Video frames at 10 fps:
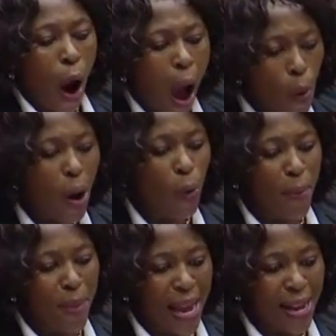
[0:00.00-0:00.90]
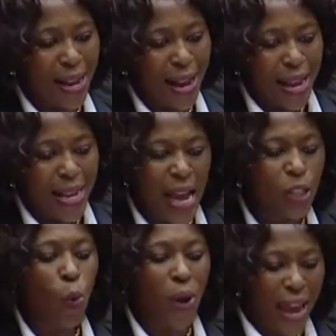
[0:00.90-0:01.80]
our women
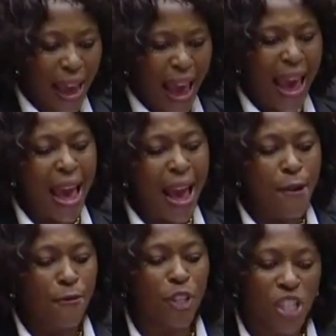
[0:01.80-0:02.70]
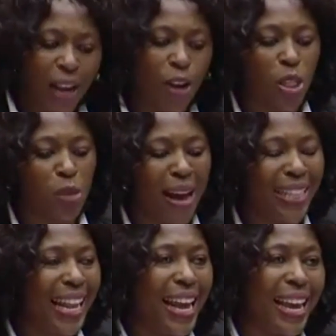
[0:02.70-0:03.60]
that we have Charlotte
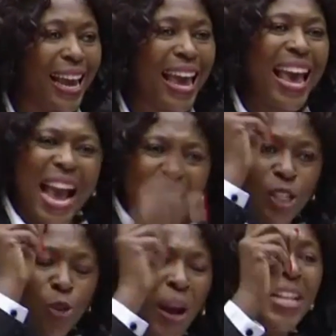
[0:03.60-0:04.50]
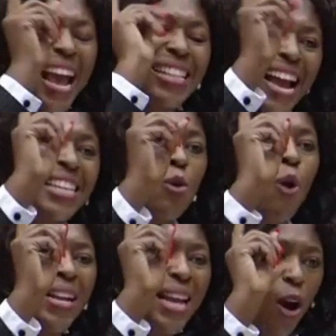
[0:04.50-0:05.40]
Maxeke, a
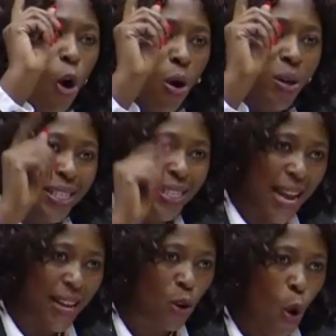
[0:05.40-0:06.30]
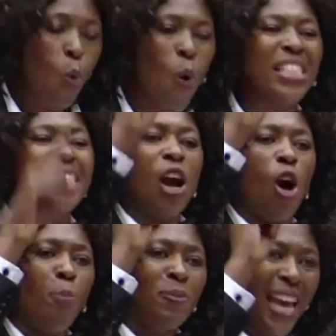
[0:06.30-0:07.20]
31-year-old then, when she
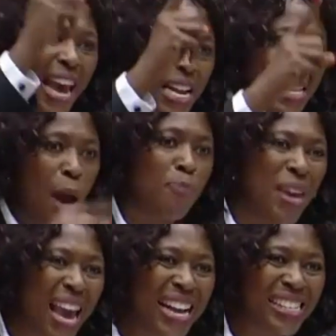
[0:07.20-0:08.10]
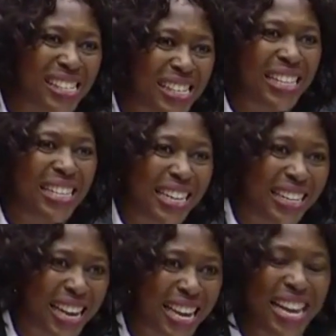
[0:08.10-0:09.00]
obtained a BSc
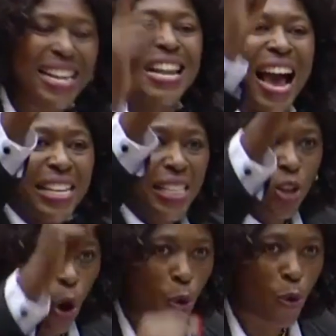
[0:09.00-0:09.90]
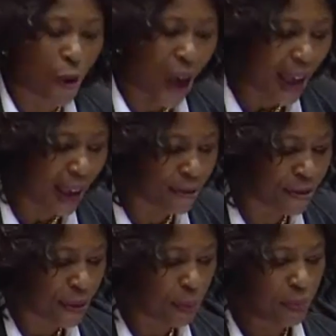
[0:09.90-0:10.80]
degree in
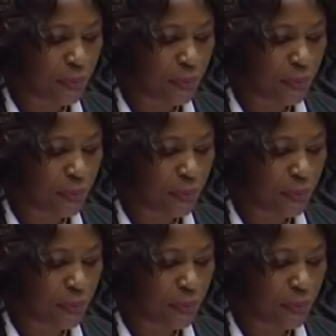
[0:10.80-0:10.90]
1905.